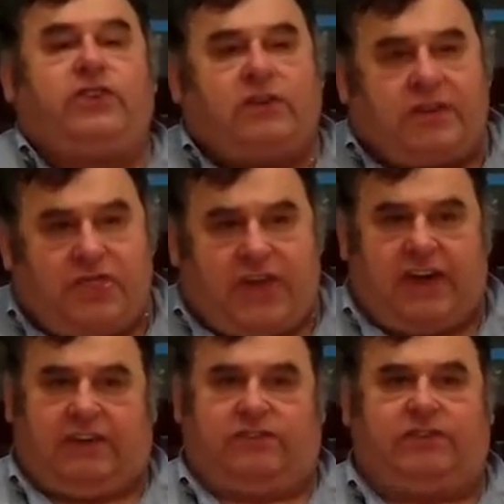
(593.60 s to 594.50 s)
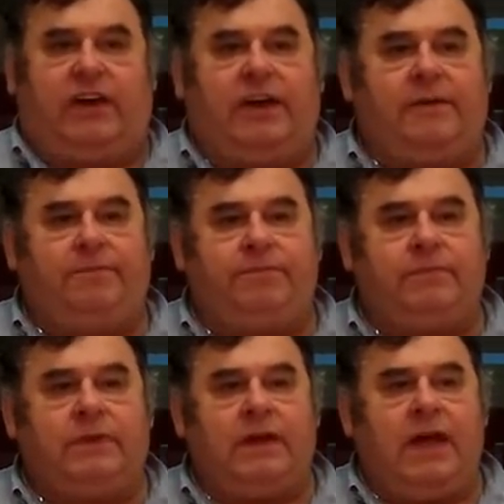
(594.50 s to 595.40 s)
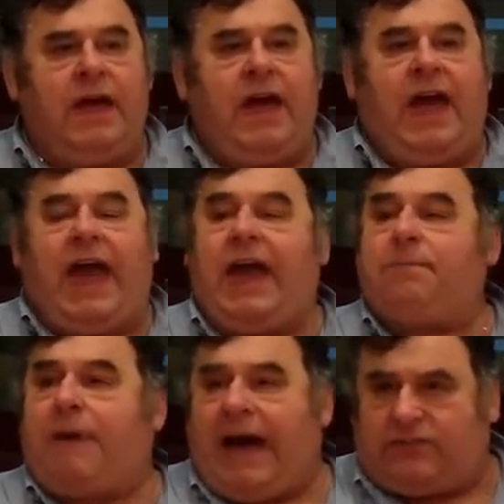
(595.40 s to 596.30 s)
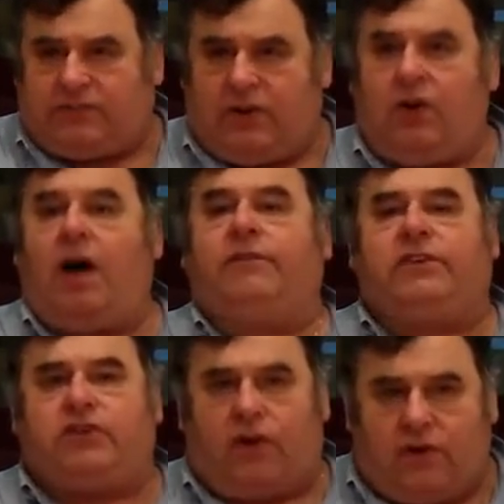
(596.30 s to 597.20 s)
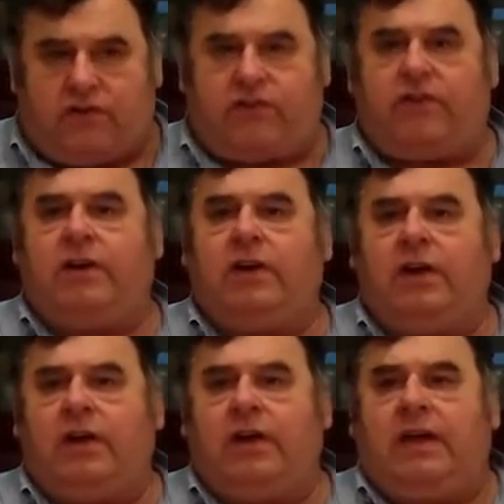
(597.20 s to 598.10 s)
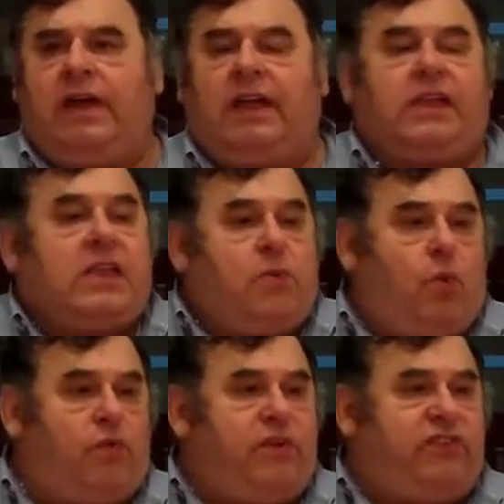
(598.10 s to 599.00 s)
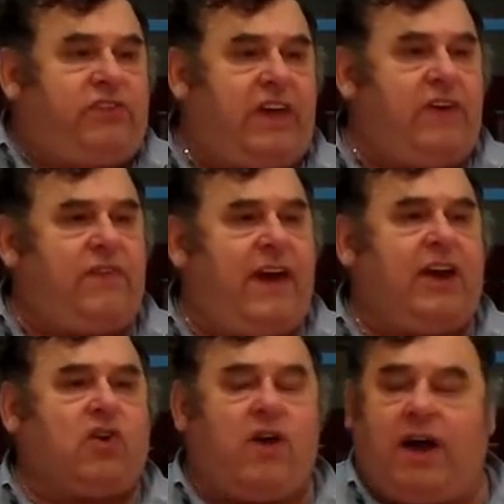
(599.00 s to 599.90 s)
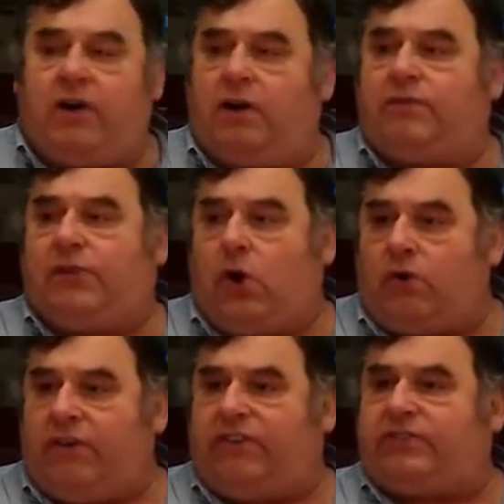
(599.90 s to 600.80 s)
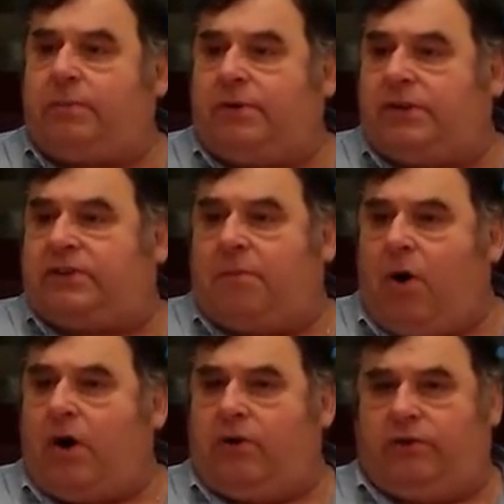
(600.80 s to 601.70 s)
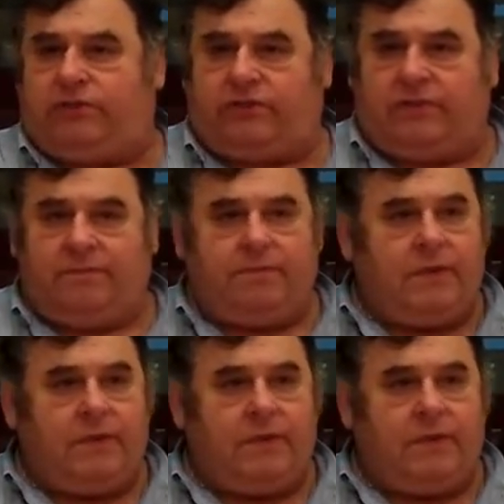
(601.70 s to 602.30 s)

certain things. A pastor of a church will receive a crown of glory similar to martyrs.